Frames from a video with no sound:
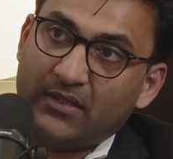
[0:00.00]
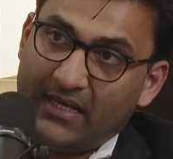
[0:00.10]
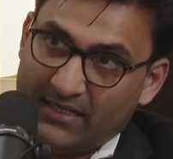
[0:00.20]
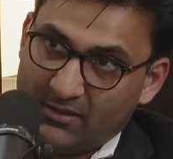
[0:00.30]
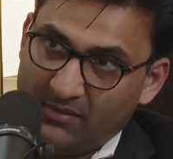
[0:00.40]
That
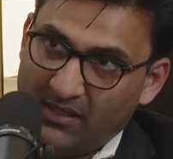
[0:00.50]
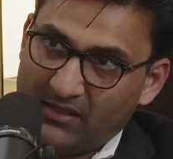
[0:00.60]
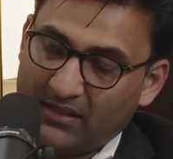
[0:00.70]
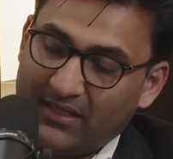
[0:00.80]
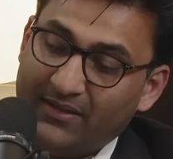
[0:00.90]
has to be
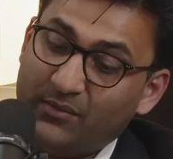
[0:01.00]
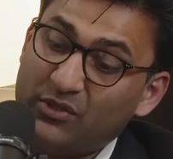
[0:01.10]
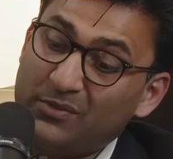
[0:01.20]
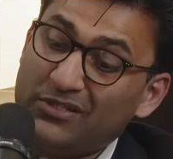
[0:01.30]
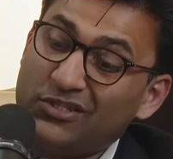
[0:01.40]
ironclad,
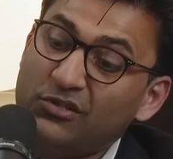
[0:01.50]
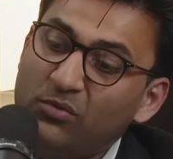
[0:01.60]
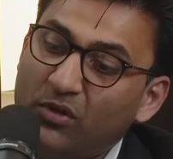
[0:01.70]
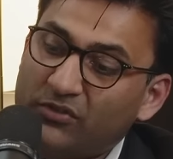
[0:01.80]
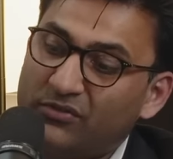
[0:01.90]
which means you
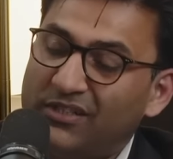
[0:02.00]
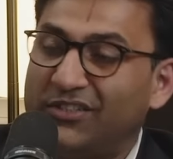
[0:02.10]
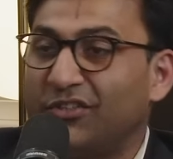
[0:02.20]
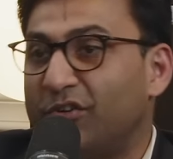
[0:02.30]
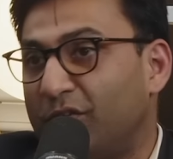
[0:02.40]
also need
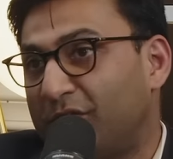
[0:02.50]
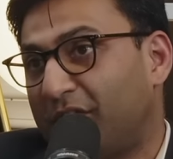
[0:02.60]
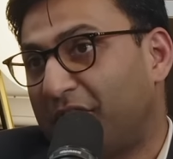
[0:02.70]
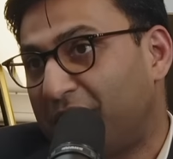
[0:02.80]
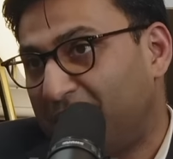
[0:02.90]
to know for
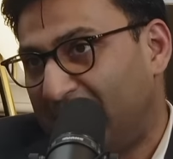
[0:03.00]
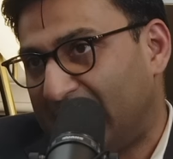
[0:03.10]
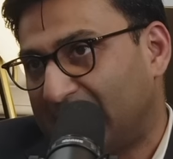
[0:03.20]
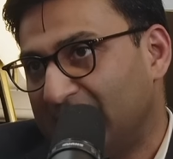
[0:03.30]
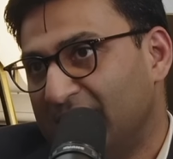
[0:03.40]
a
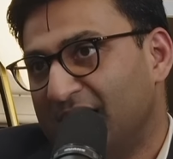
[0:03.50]
fact